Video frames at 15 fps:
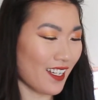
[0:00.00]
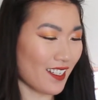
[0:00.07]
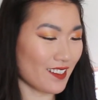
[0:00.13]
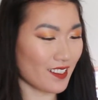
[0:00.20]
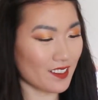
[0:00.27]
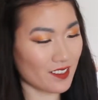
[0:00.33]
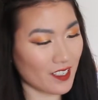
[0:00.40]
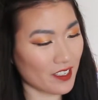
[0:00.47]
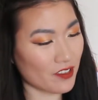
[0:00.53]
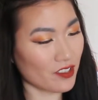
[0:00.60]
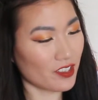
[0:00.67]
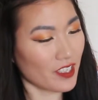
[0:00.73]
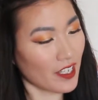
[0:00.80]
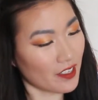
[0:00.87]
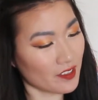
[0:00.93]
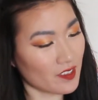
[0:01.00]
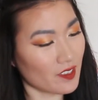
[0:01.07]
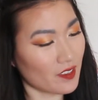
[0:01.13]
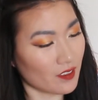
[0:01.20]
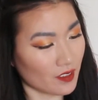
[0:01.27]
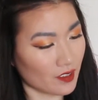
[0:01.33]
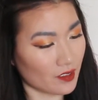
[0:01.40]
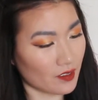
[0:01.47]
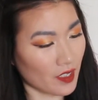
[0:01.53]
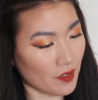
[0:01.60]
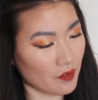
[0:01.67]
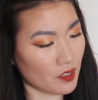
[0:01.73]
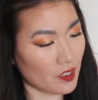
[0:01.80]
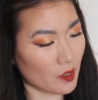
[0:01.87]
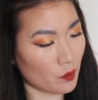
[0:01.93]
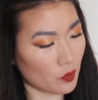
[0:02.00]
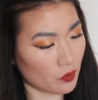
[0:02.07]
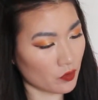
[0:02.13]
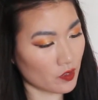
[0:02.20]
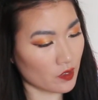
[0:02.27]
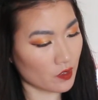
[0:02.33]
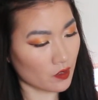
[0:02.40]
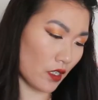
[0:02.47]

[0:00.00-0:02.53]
It says natural healthy glow, everyday mousse.